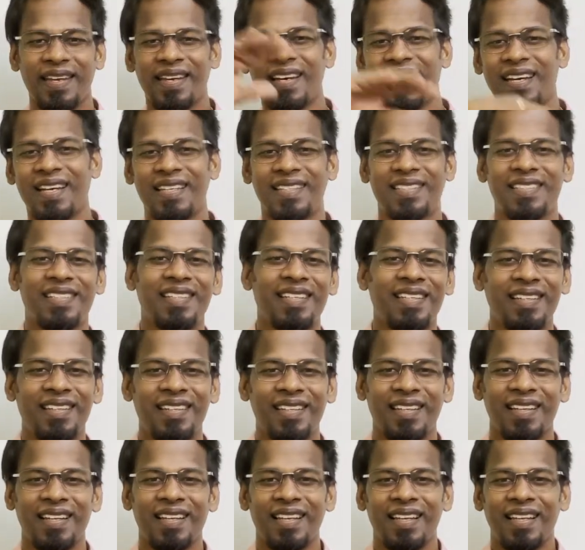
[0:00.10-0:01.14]
guys,
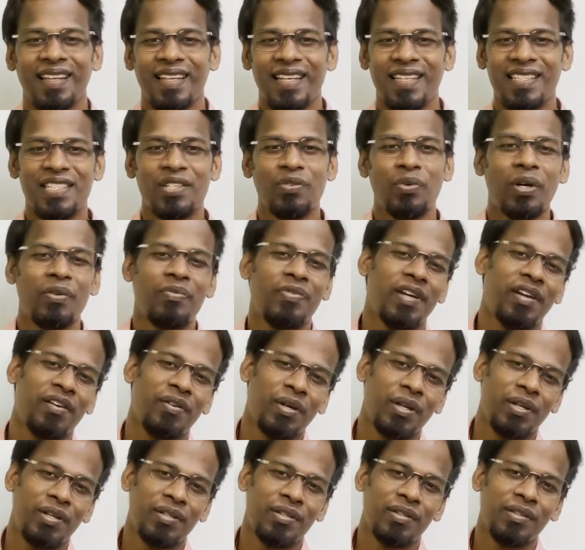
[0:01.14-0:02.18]
let's see what we are
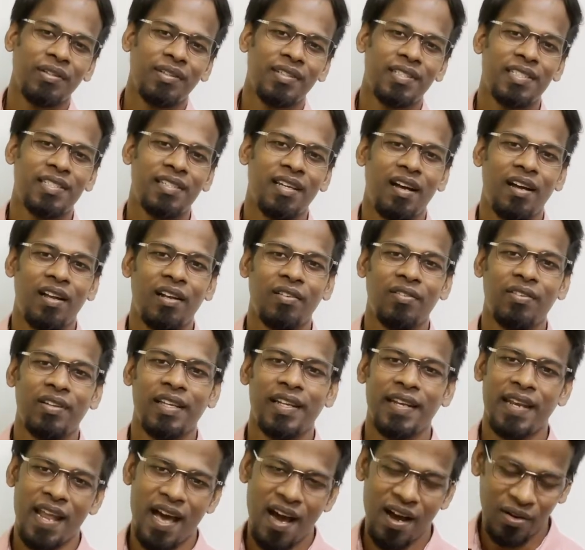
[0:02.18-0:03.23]
going to solve
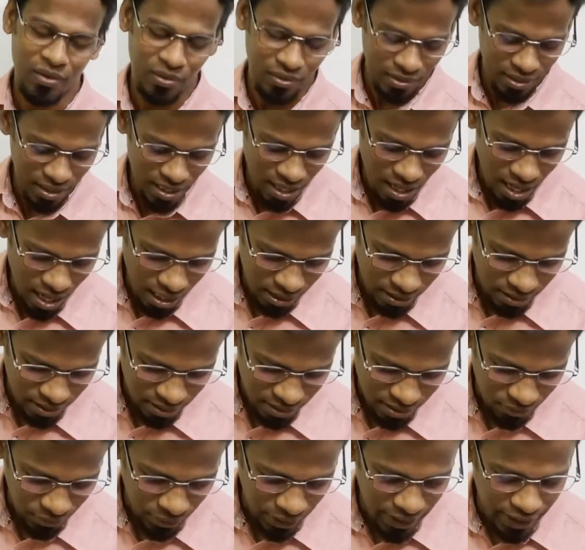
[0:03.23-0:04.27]
now. I'll
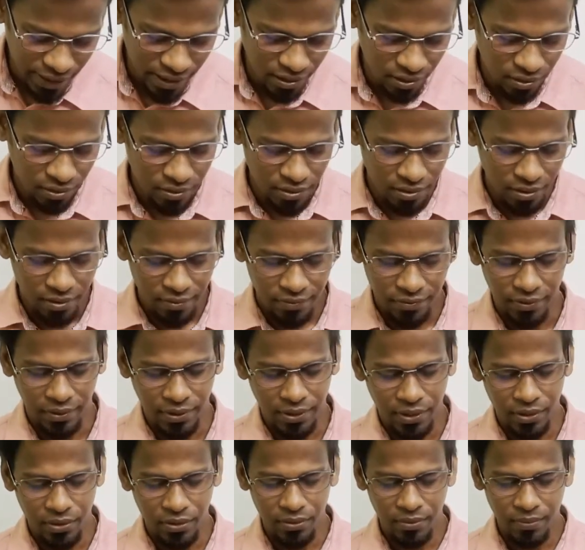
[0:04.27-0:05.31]
just read it out for
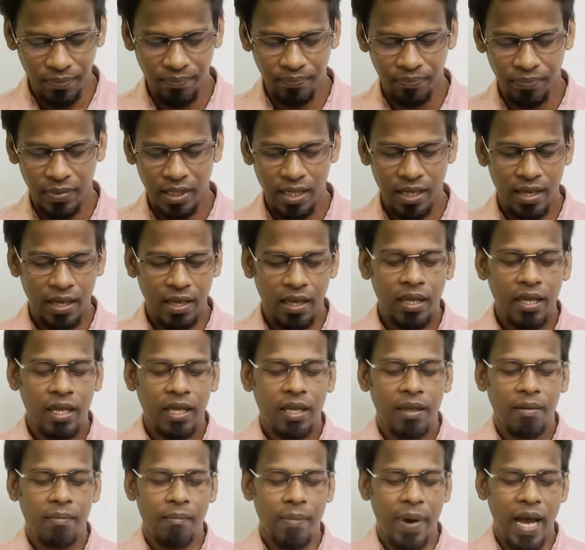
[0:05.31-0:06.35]
you.
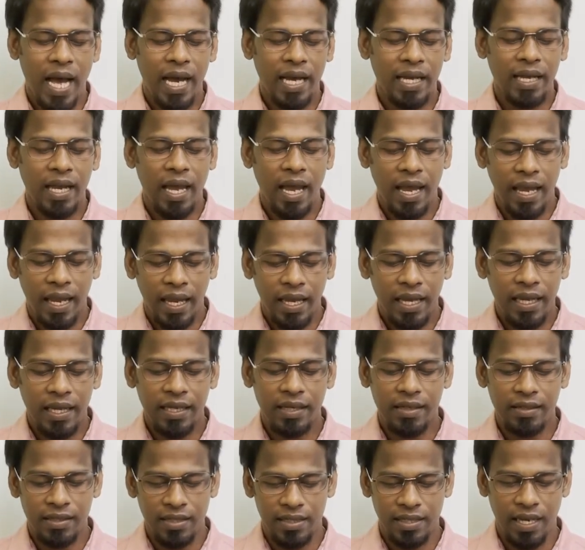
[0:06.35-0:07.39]
Bag A
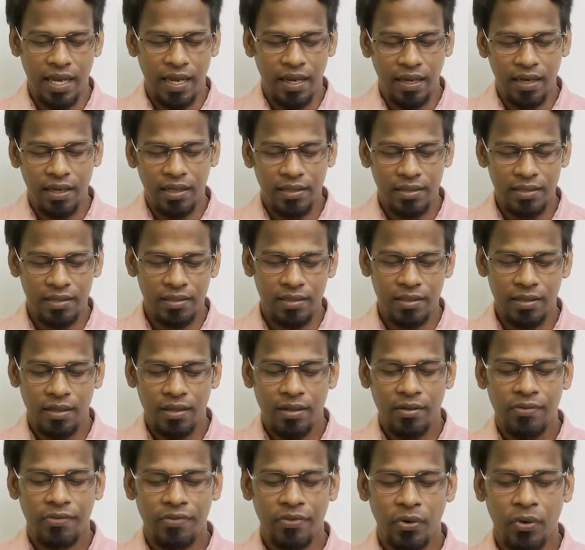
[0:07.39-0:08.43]
contains
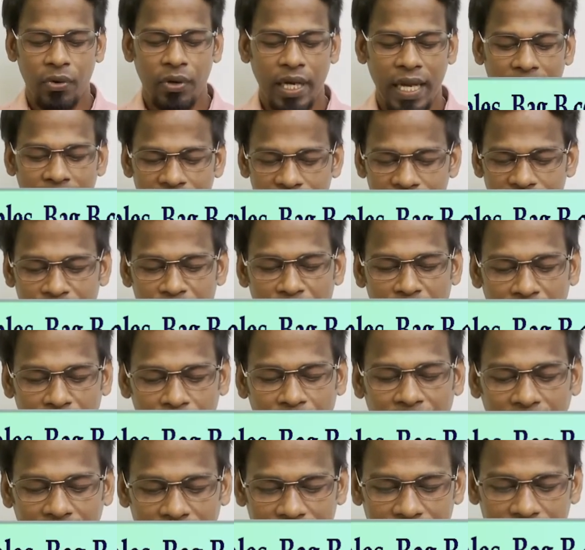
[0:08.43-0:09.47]
480
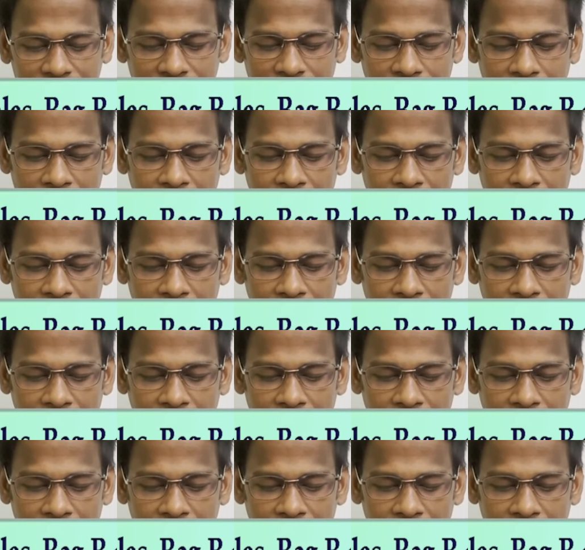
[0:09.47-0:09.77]
marbles.